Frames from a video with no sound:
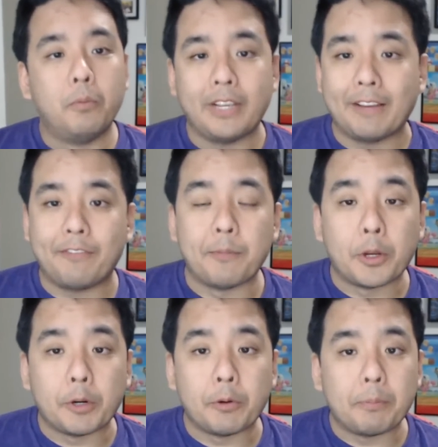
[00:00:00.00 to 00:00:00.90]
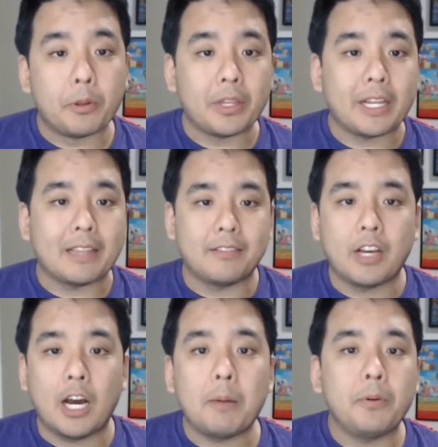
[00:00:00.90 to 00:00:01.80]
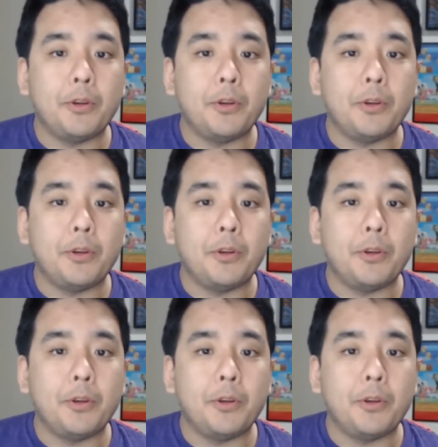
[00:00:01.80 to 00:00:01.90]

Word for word: get familiar with building at the top.